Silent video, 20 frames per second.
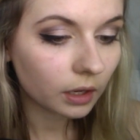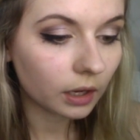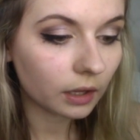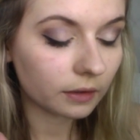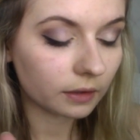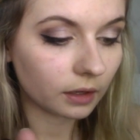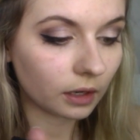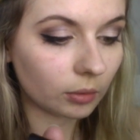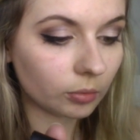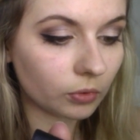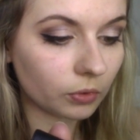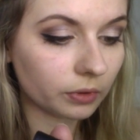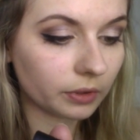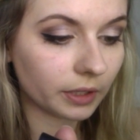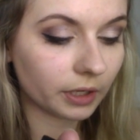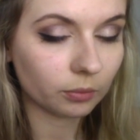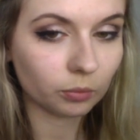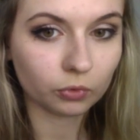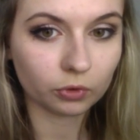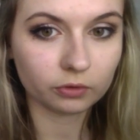then I'm going to
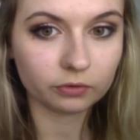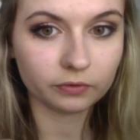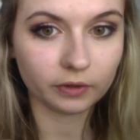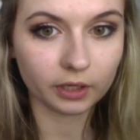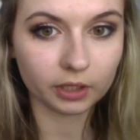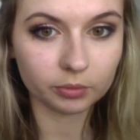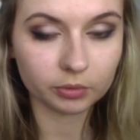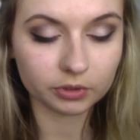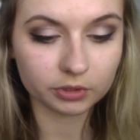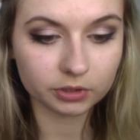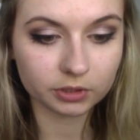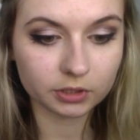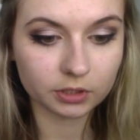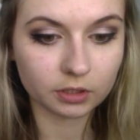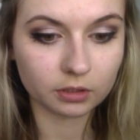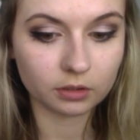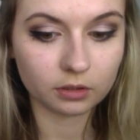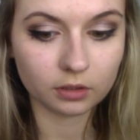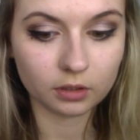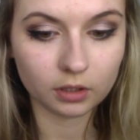add more fibers.
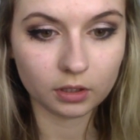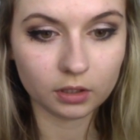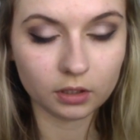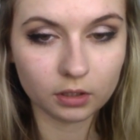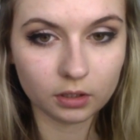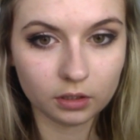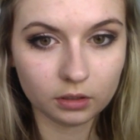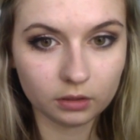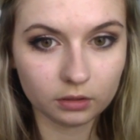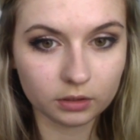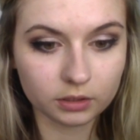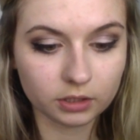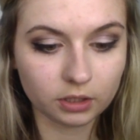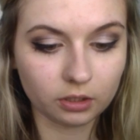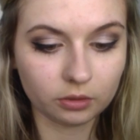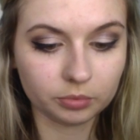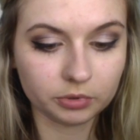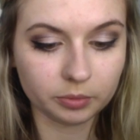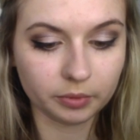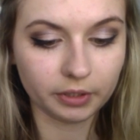This
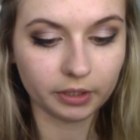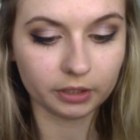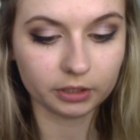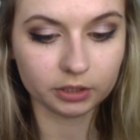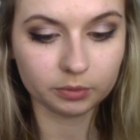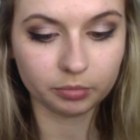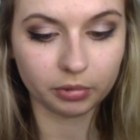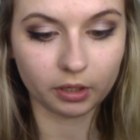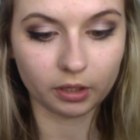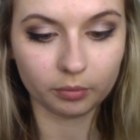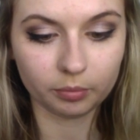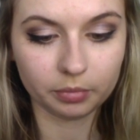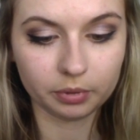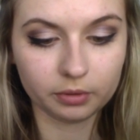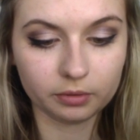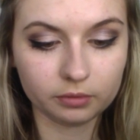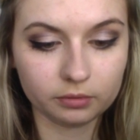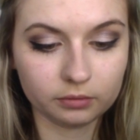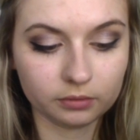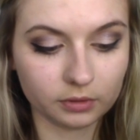helps my eyes pop
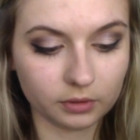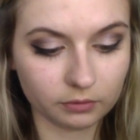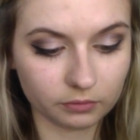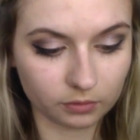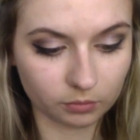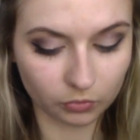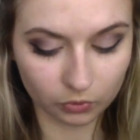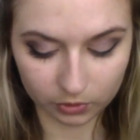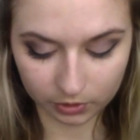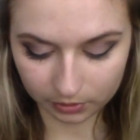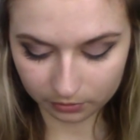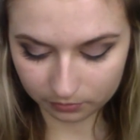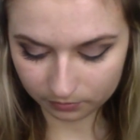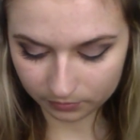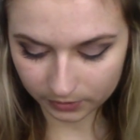even more.